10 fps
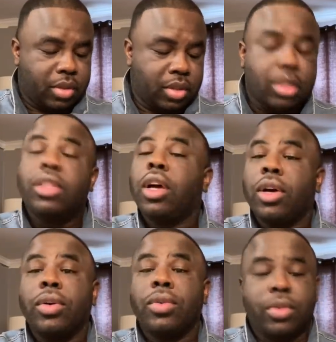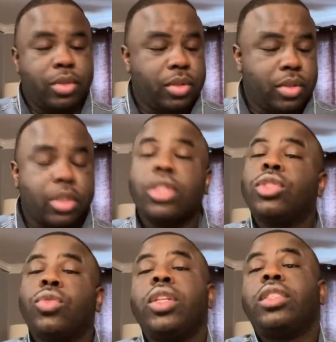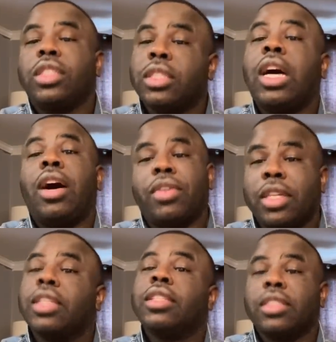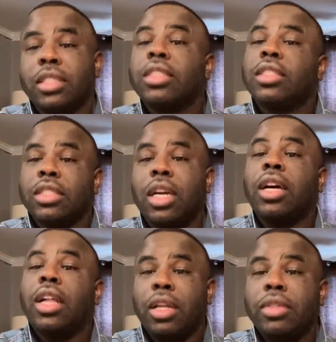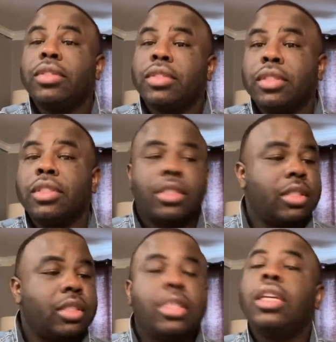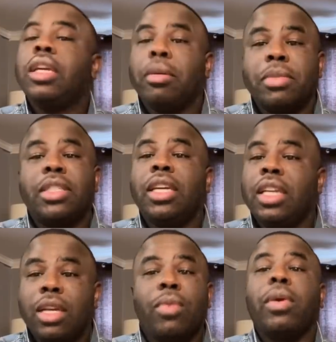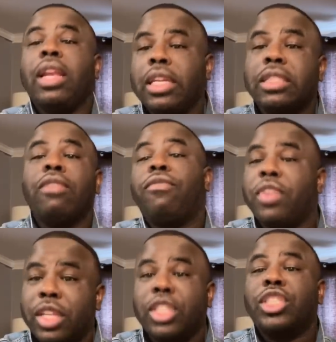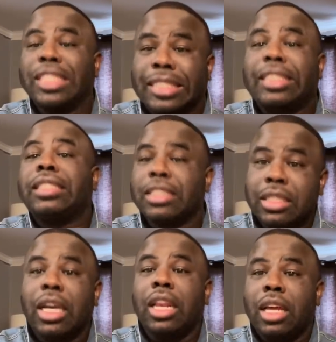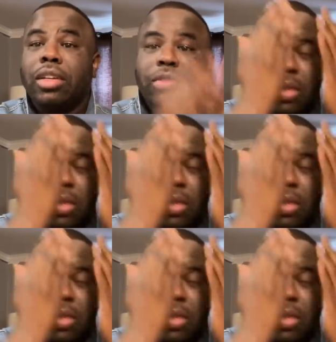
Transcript: So the streets are talking. Hello? TMZ releasing footages. Hello?